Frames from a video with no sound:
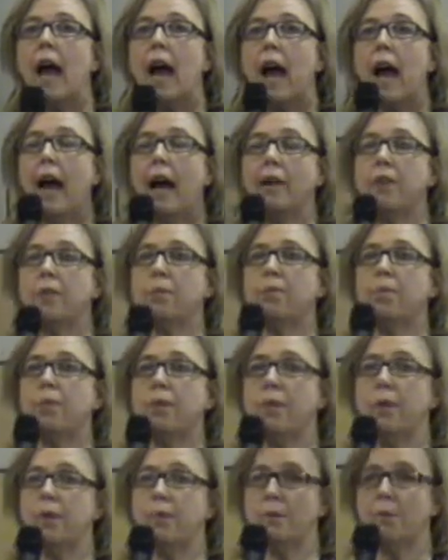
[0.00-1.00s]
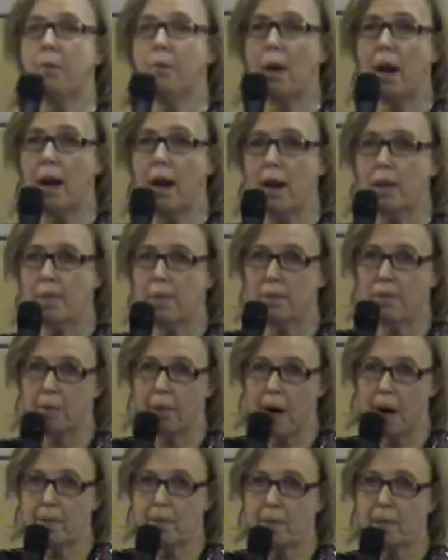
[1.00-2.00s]
has pri
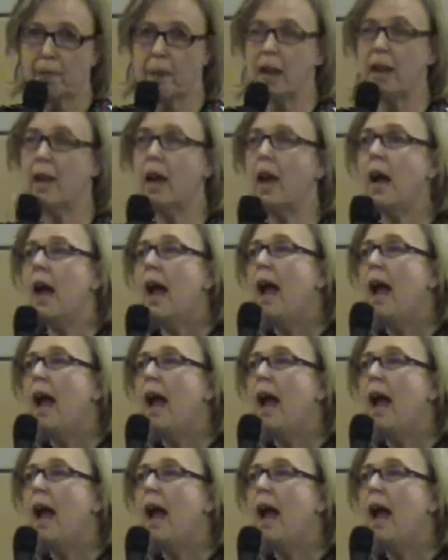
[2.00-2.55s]
primacy.